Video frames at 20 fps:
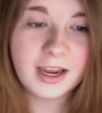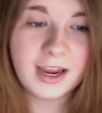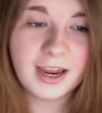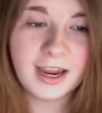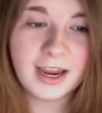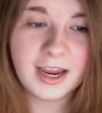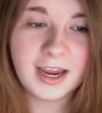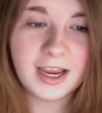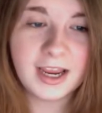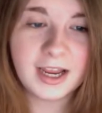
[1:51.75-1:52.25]

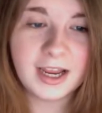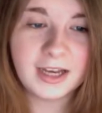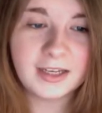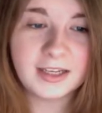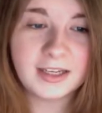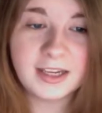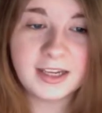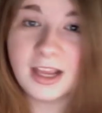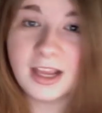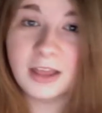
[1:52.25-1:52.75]
And
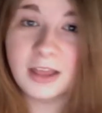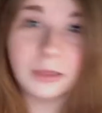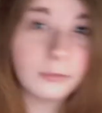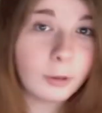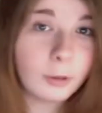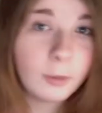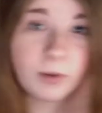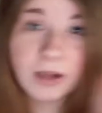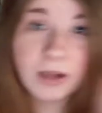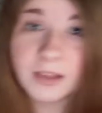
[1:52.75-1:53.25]
he ain't
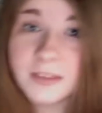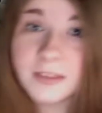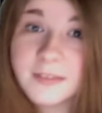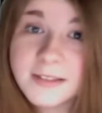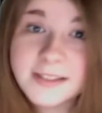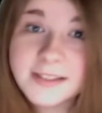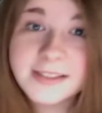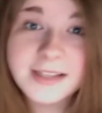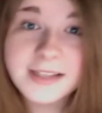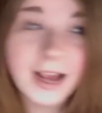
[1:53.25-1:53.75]
throwing nothing
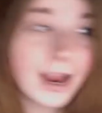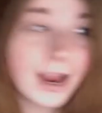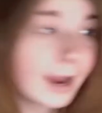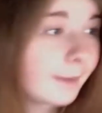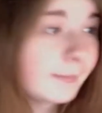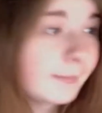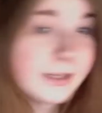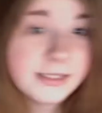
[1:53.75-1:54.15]
this time.